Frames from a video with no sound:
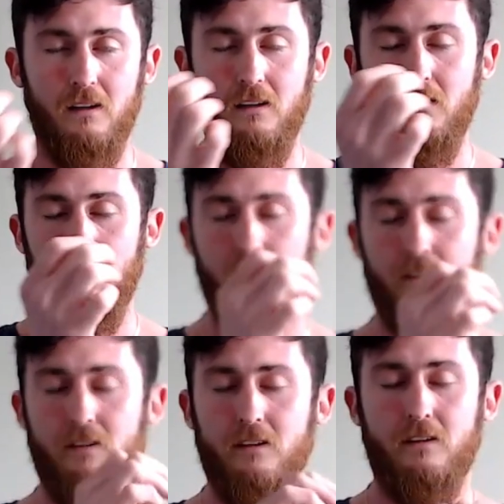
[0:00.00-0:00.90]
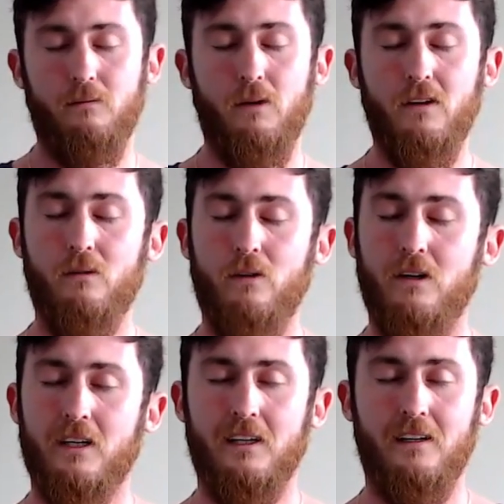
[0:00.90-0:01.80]
You know, you put the
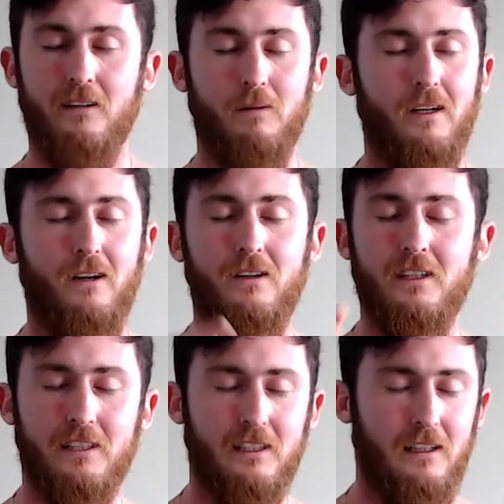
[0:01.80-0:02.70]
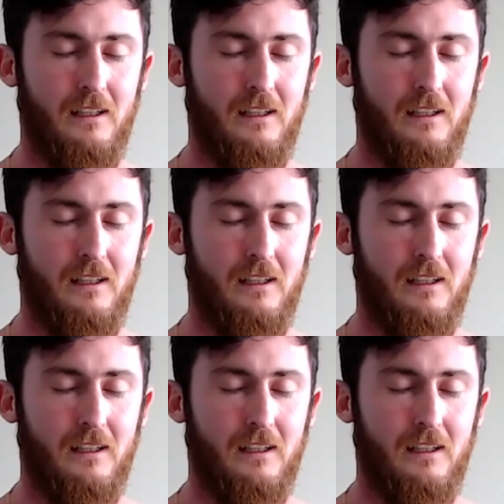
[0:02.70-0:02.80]
work in, you be honest,